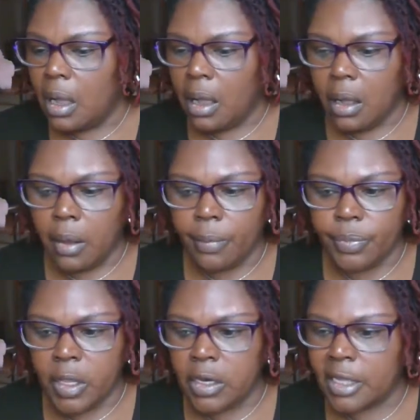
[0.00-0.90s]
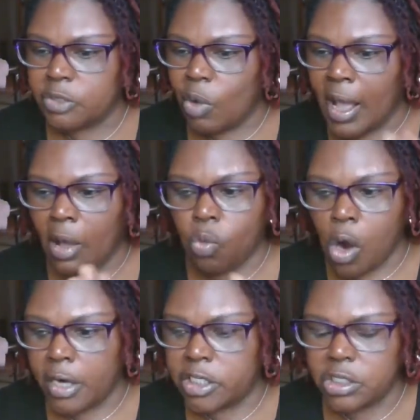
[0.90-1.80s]
Um, and that's why I
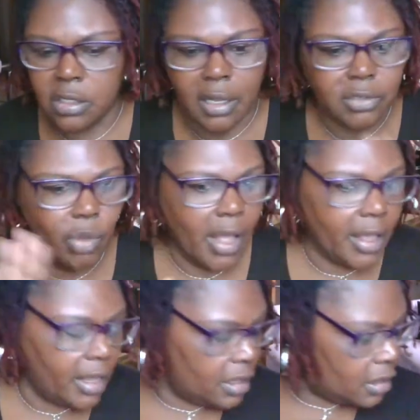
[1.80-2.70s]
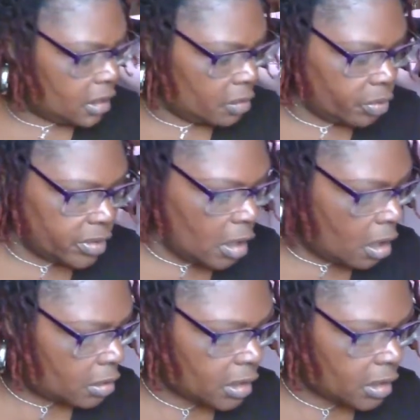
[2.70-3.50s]
watch, and that's why I hang in there with y'all.